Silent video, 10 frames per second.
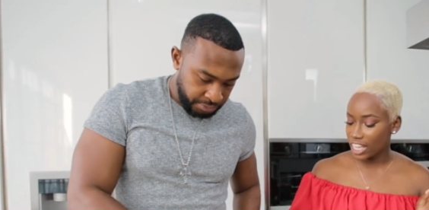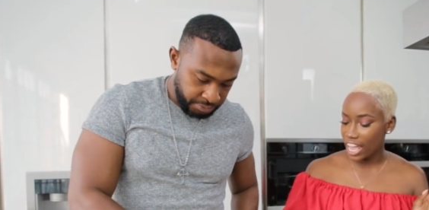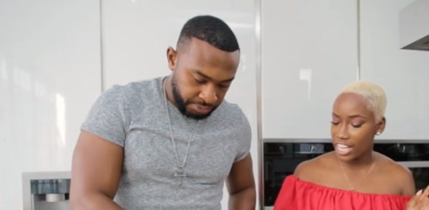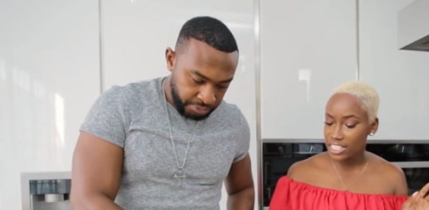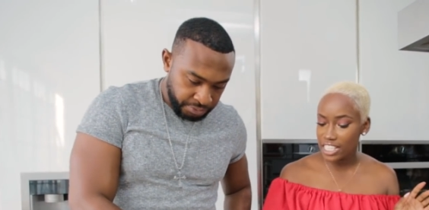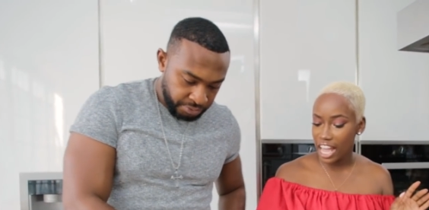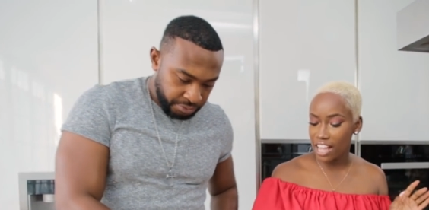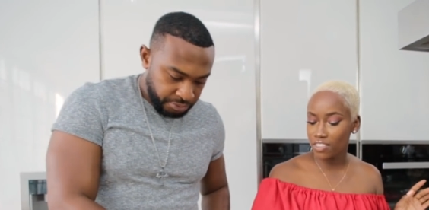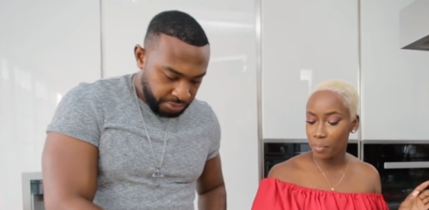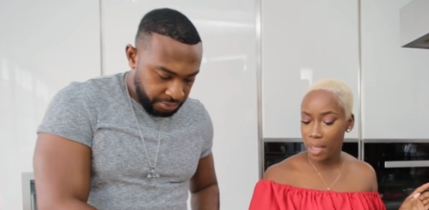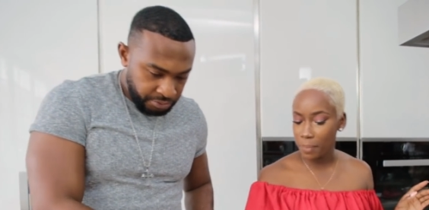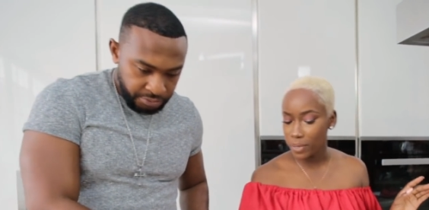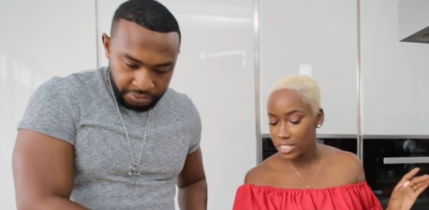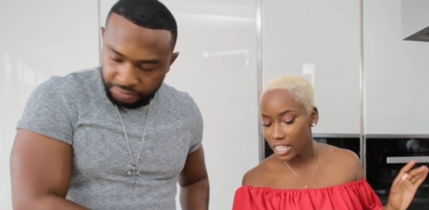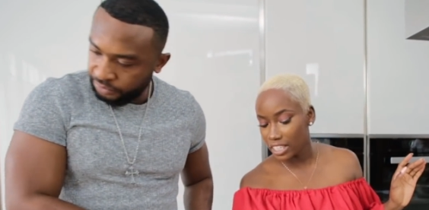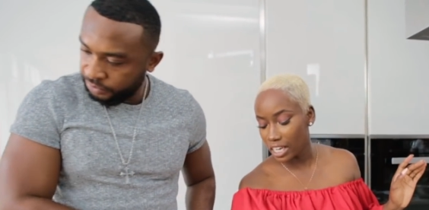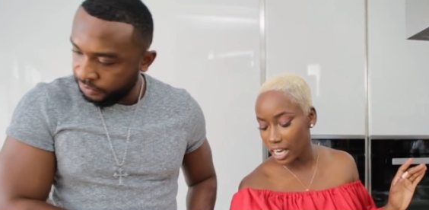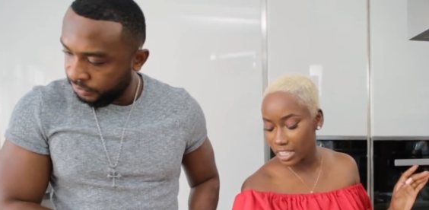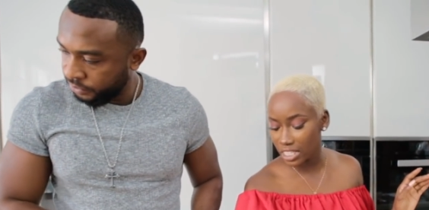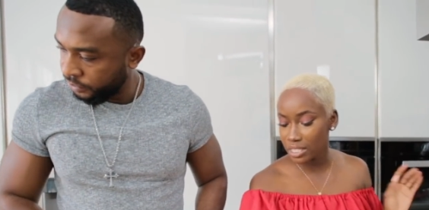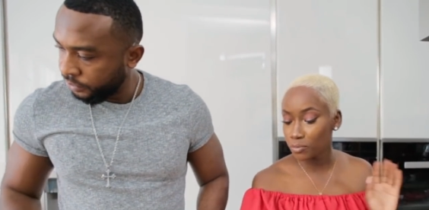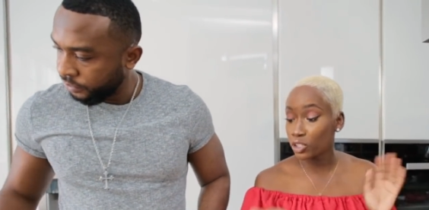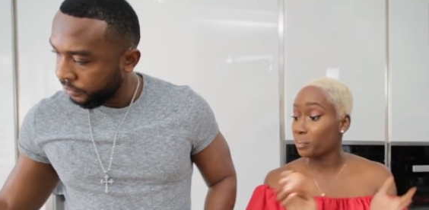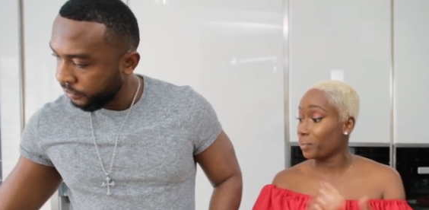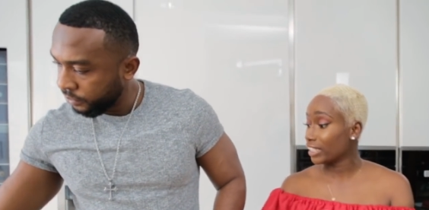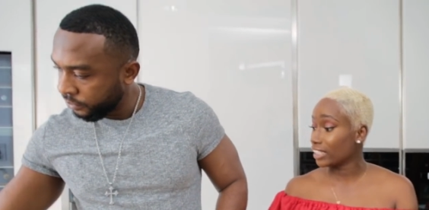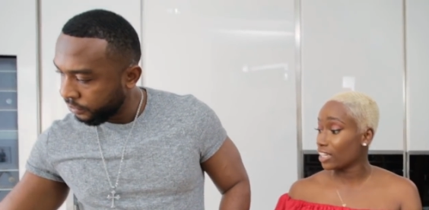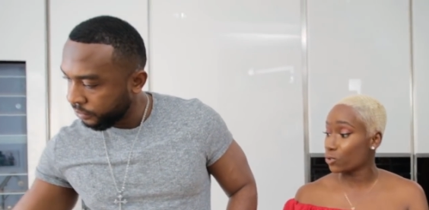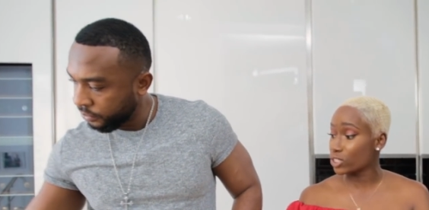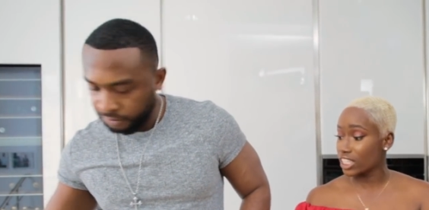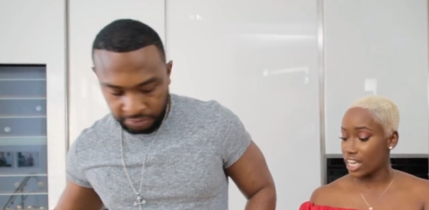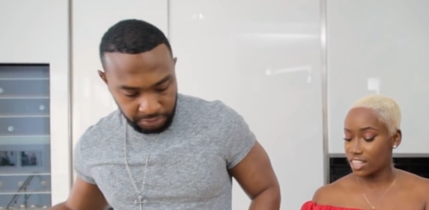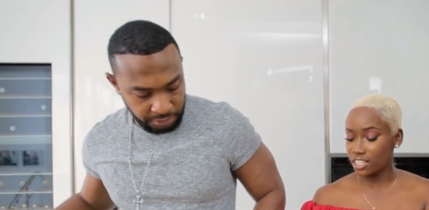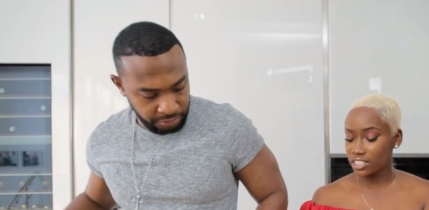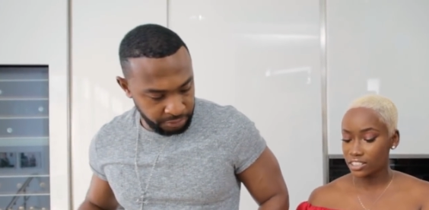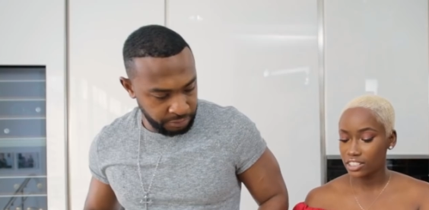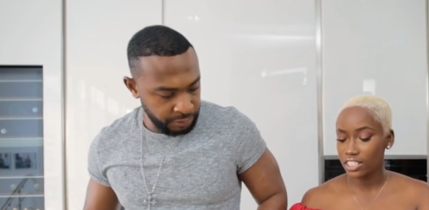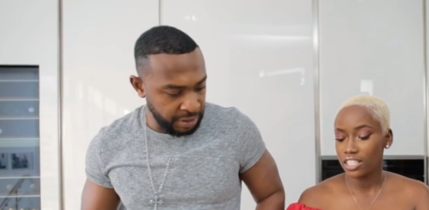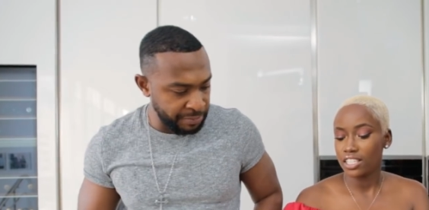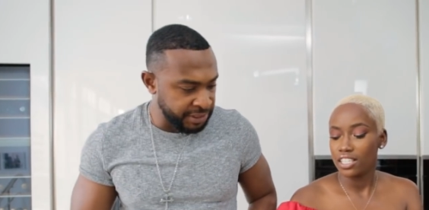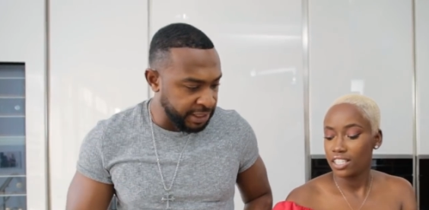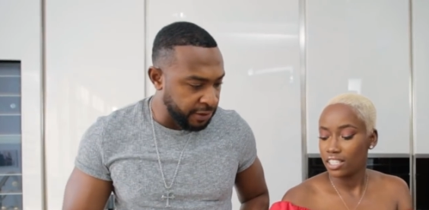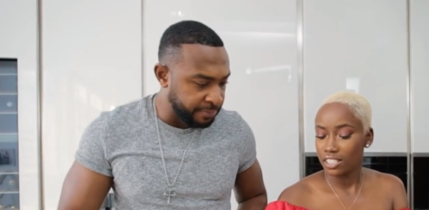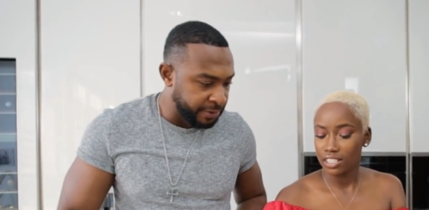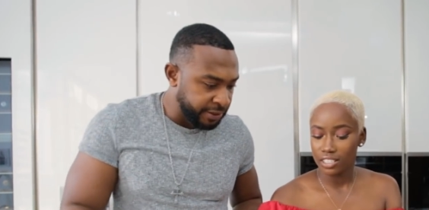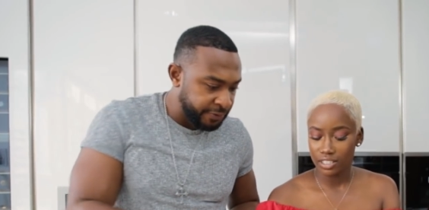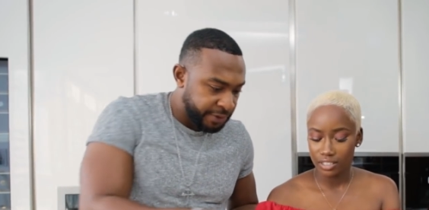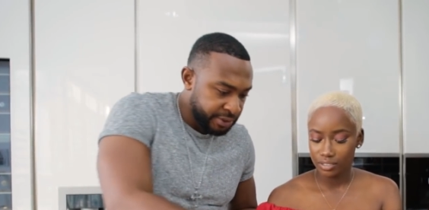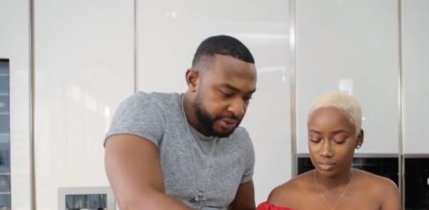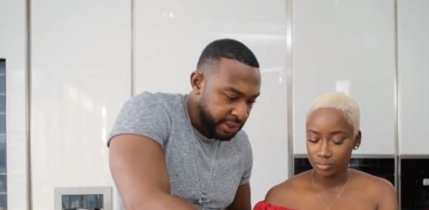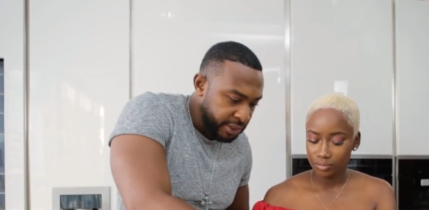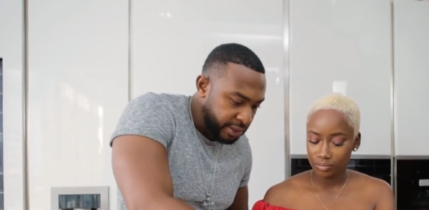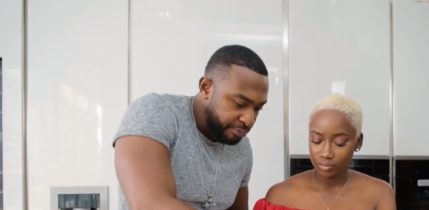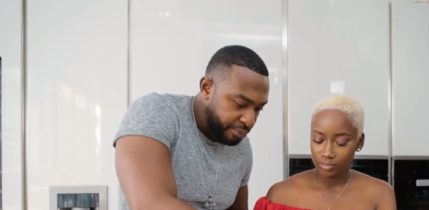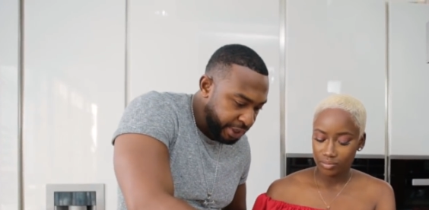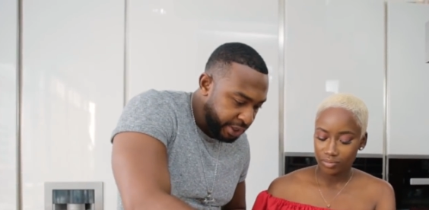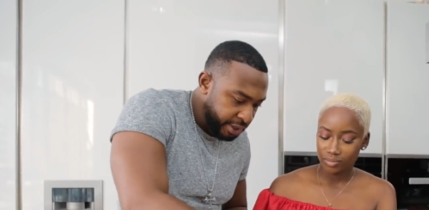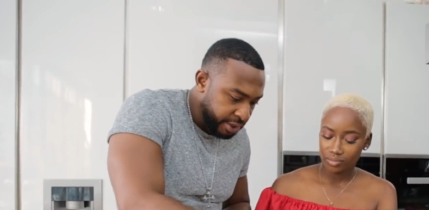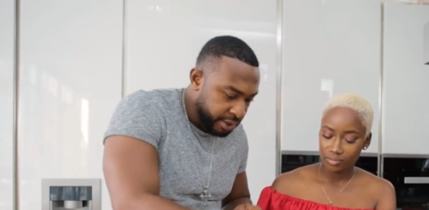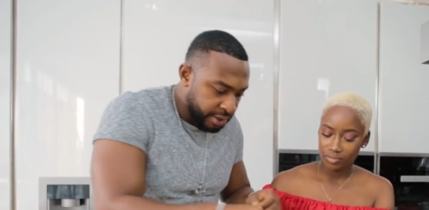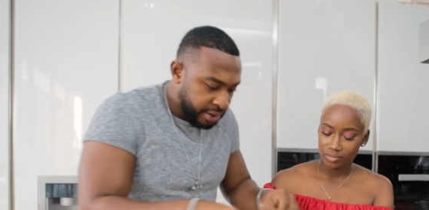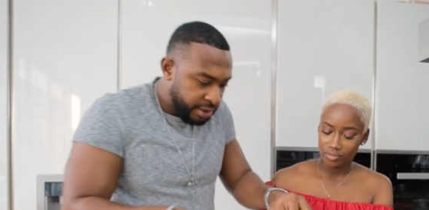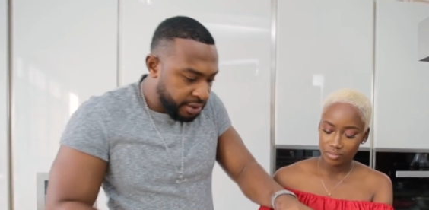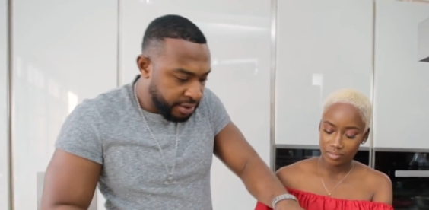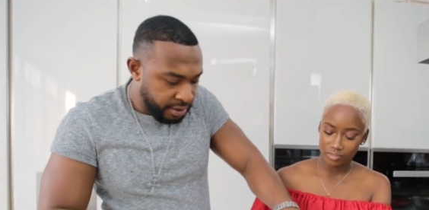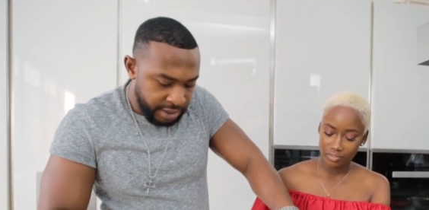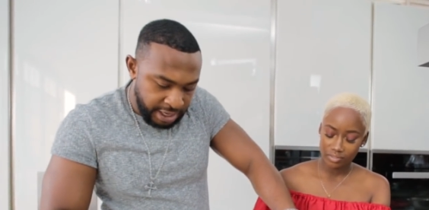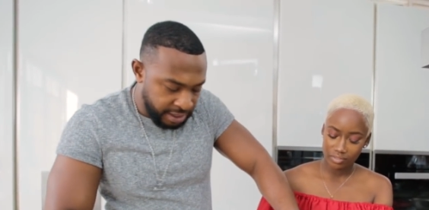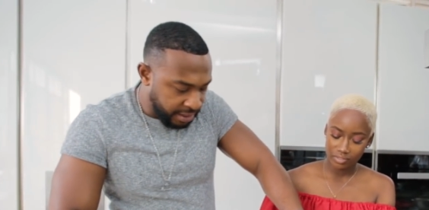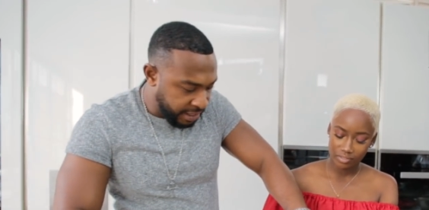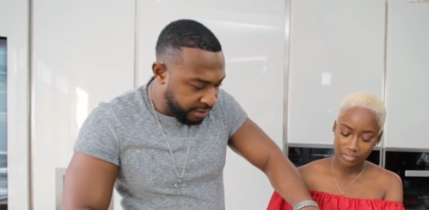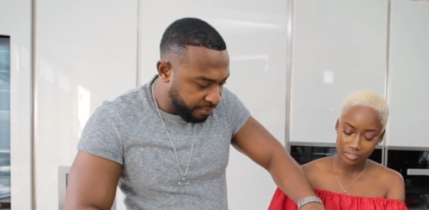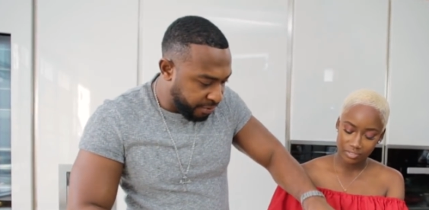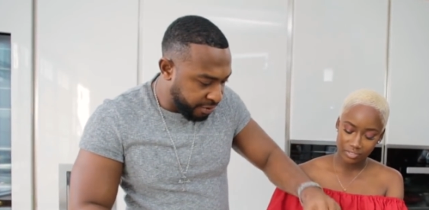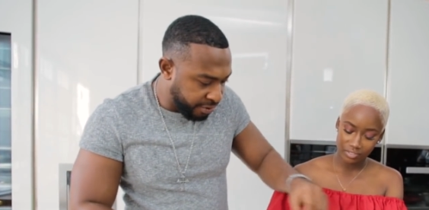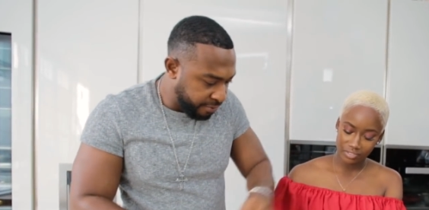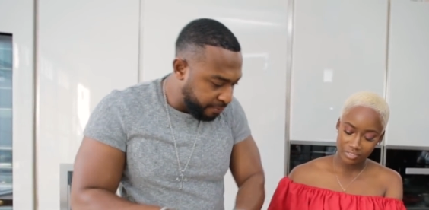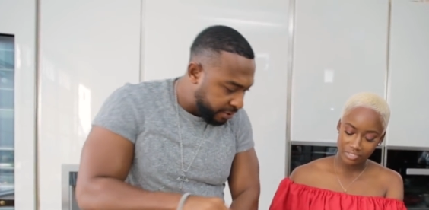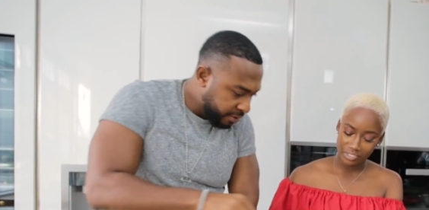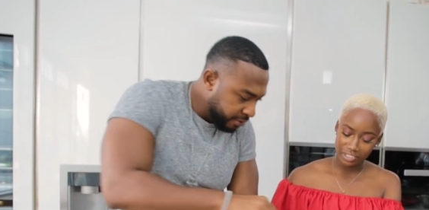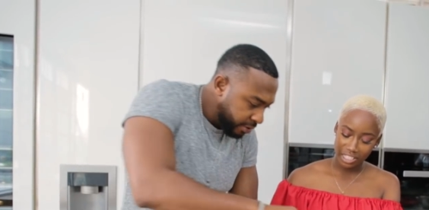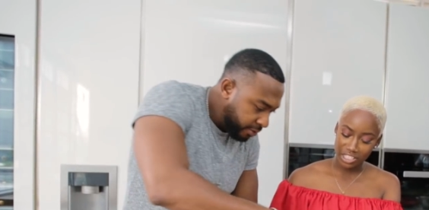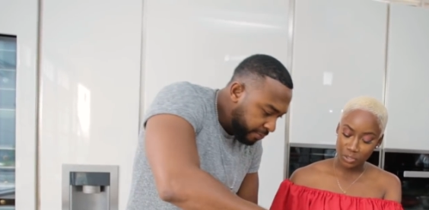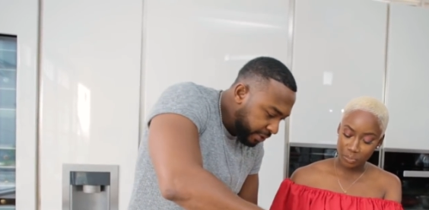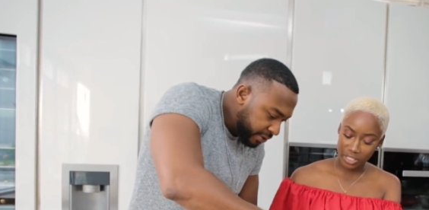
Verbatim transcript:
Speaker 1: the heads and the peppers and mm -hmm. the mm-hmm. onions. I'm gonna blend that all together. Mm -hmm. Well, let me take out the body
Speaker 2: first and uh, break. Kind of like it broken in, in into